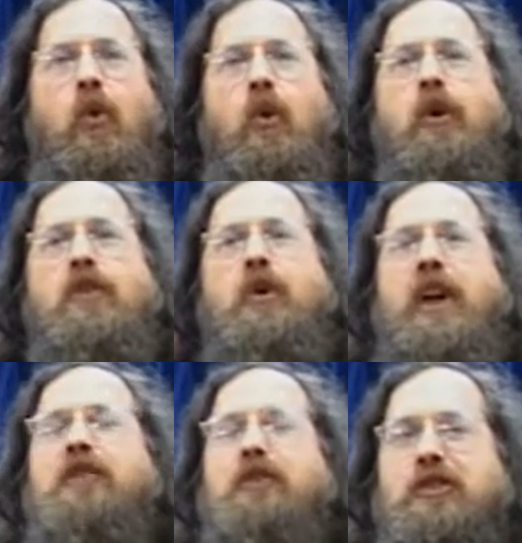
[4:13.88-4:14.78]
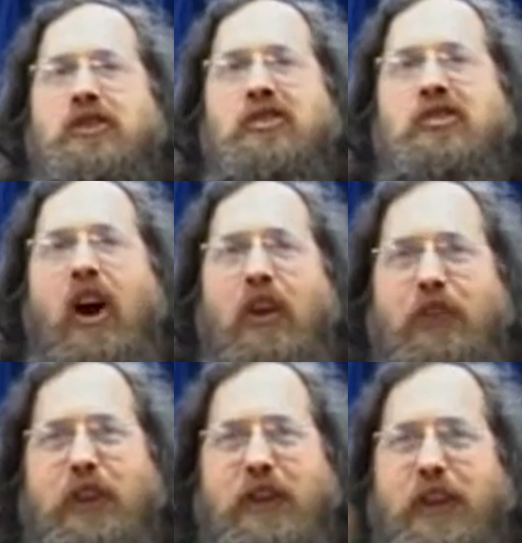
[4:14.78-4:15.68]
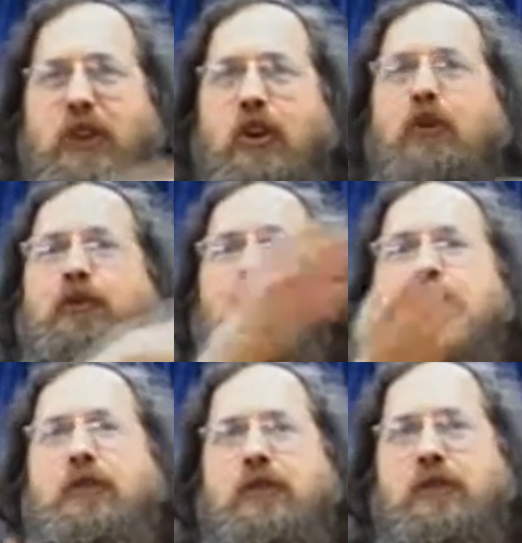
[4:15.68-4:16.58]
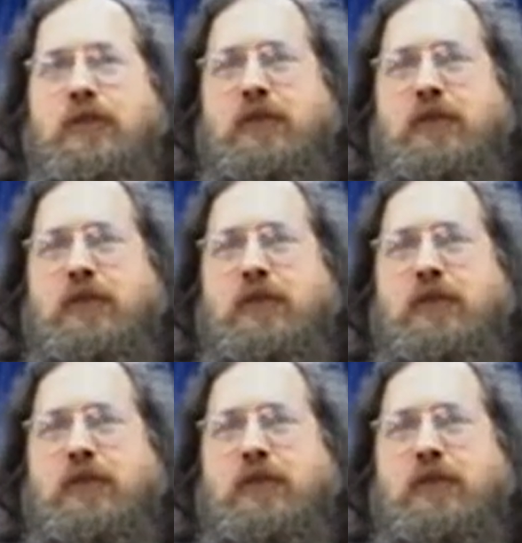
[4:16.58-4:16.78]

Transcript: all your efforts at solving it can go further.